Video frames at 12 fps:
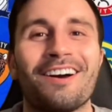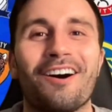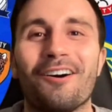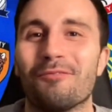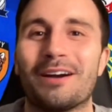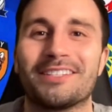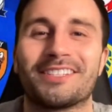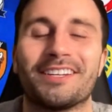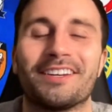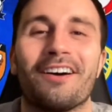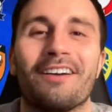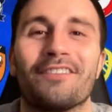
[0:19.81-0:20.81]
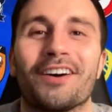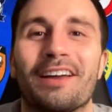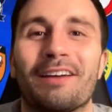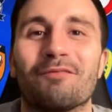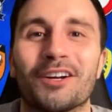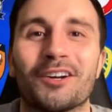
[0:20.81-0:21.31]
on Wednesday night that I
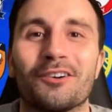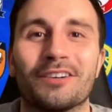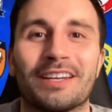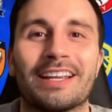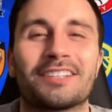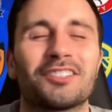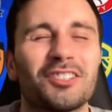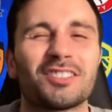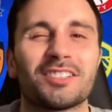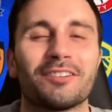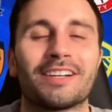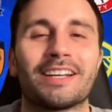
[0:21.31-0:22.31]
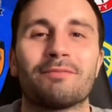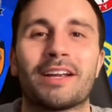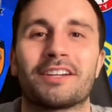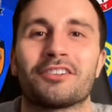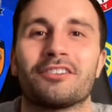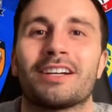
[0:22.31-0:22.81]
am recording this, just so I can
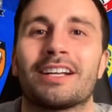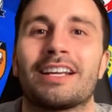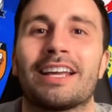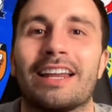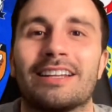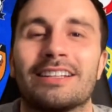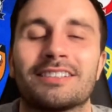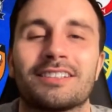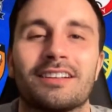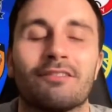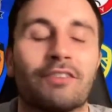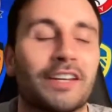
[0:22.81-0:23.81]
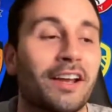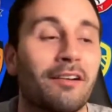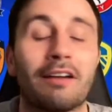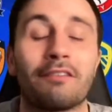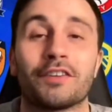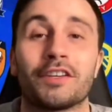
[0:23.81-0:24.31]
make sure I can get this video
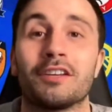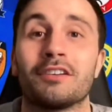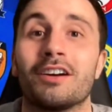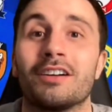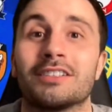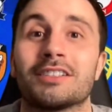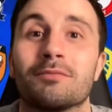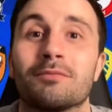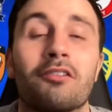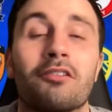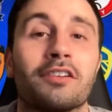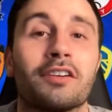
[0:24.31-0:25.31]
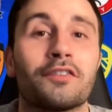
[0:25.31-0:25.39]
out for you guys tomorrow.